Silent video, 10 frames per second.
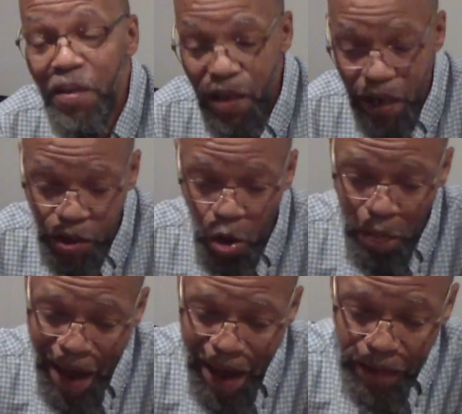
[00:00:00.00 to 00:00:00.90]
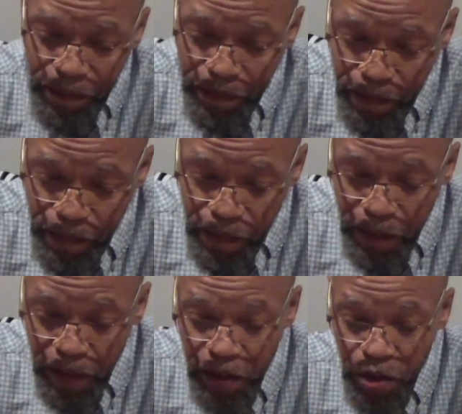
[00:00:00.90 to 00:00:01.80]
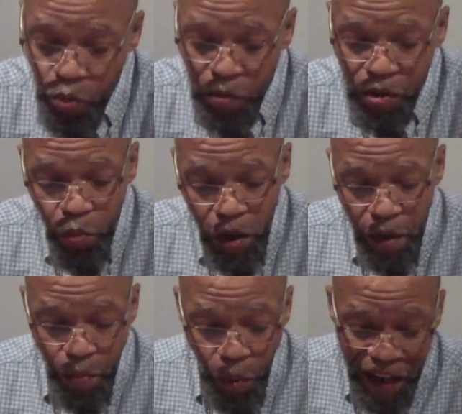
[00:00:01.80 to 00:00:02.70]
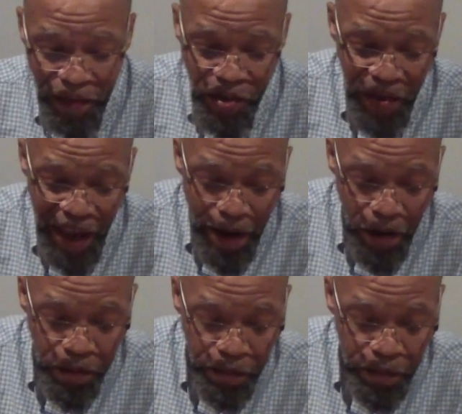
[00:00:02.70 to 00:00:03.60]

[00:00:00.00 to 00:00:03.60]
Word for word: Let's go back in the scripture. We're going to break this down